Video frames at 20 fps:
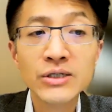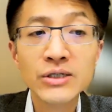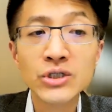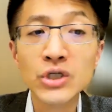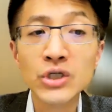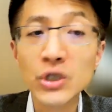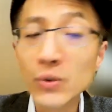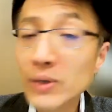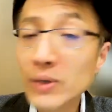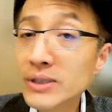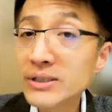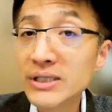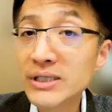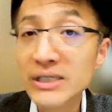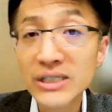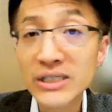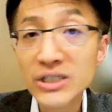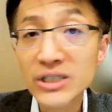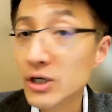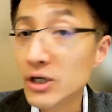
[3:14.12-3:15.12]

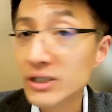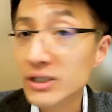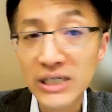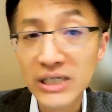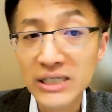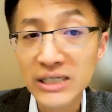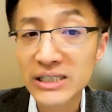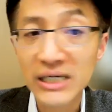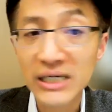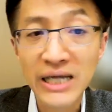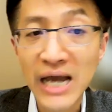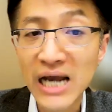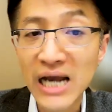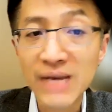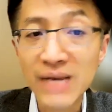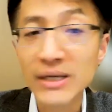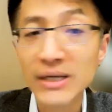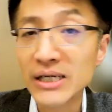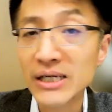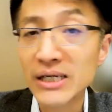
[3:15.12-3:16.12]
University is not just
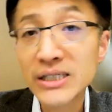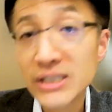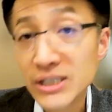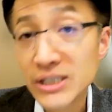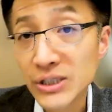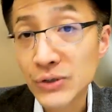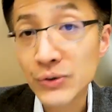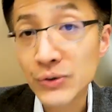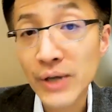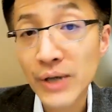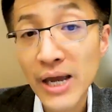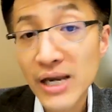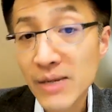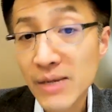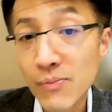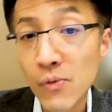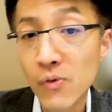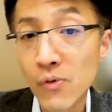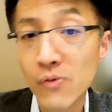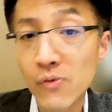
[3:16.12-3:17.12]
academic institute
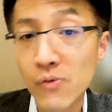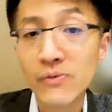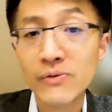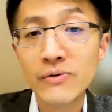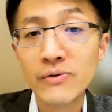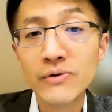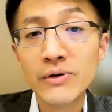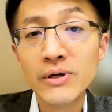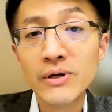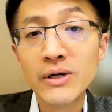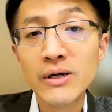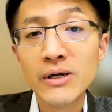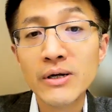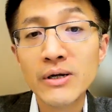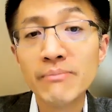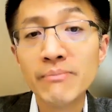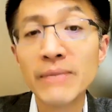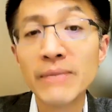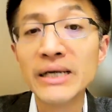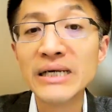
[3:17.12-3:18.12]
anymore,
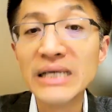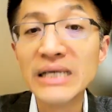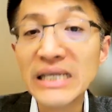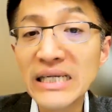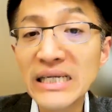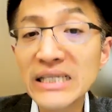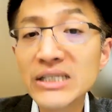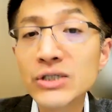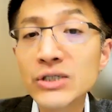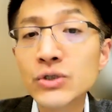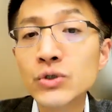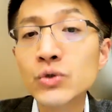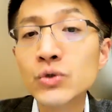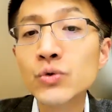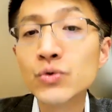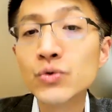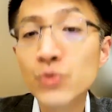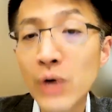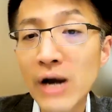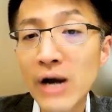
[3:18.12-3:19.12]
but needs to
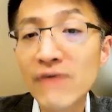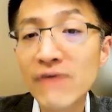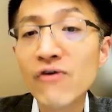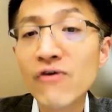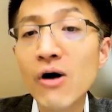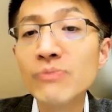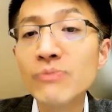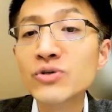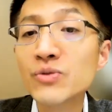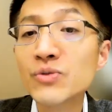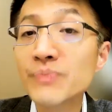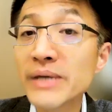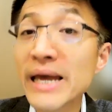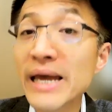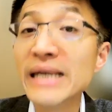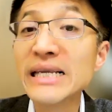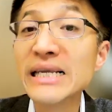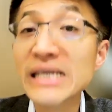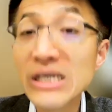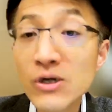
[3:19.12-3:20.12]
transform to be
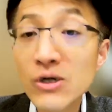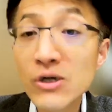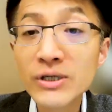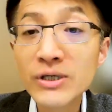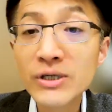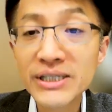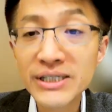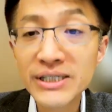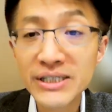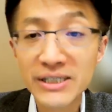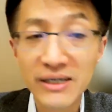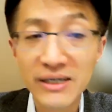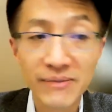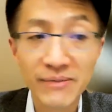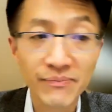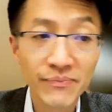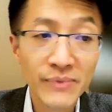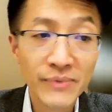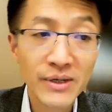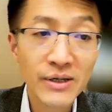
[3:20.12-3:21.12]
an
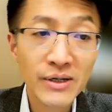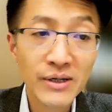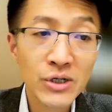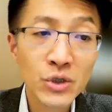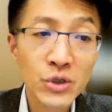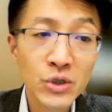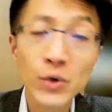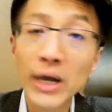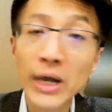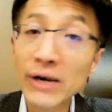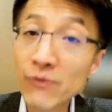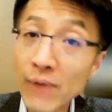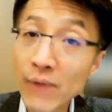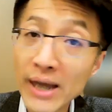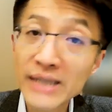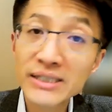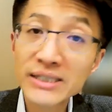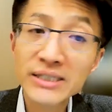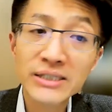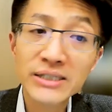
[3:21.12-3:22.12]
ecosystem to
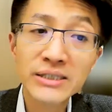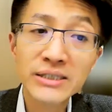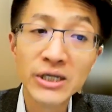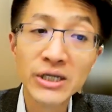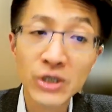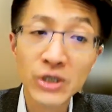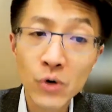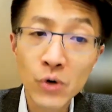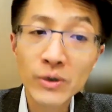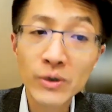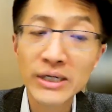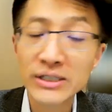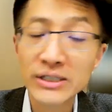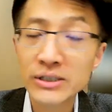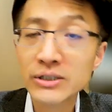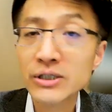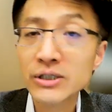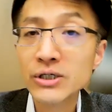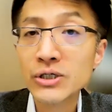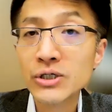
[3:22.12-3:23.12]
advance the
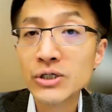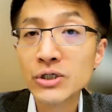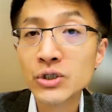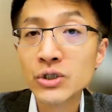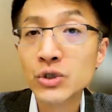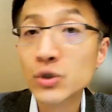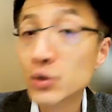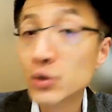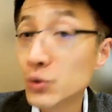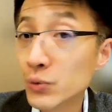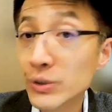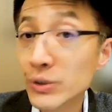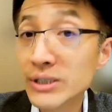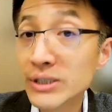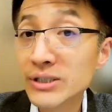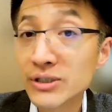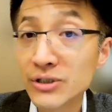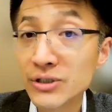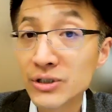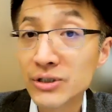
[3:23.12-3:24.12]
knowledge through
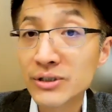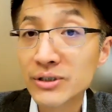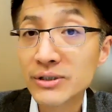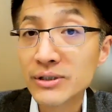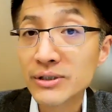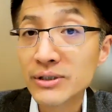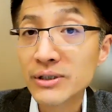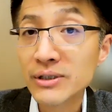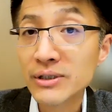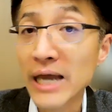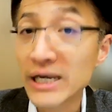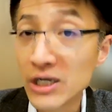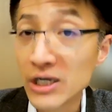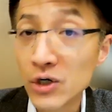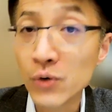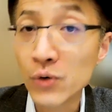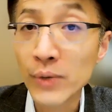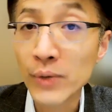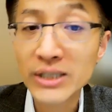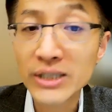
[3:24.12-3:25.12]
research and
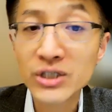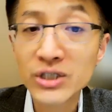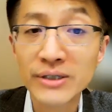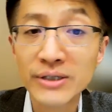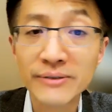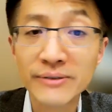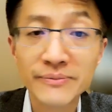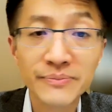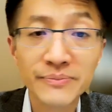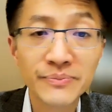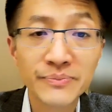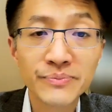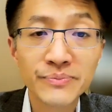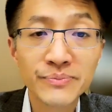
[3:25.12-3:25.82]
innovation.